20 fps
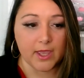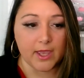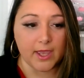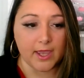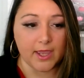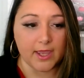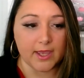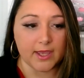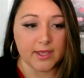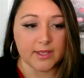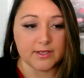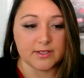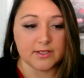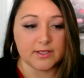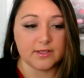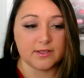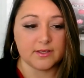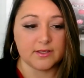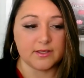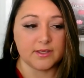And
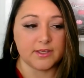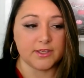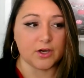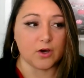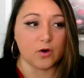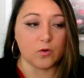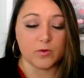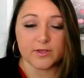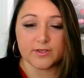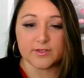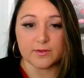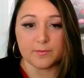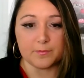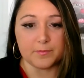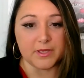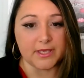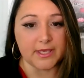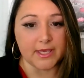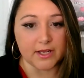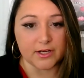he always
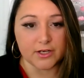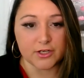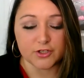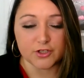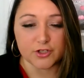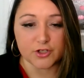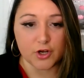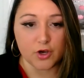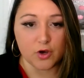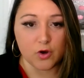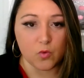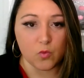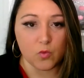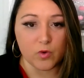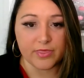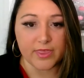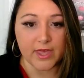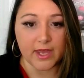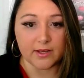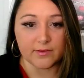began his show
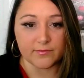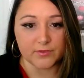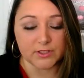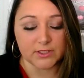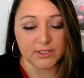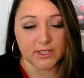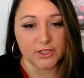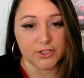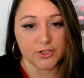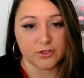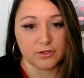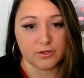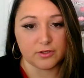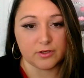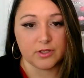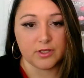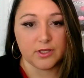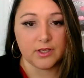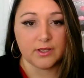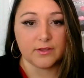with that invitation
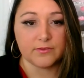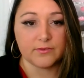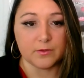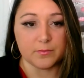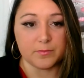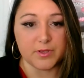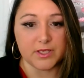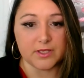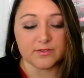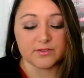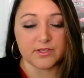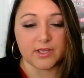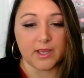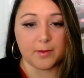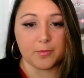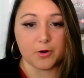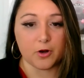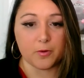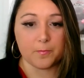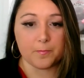to be his
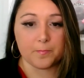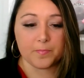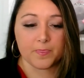neighbor.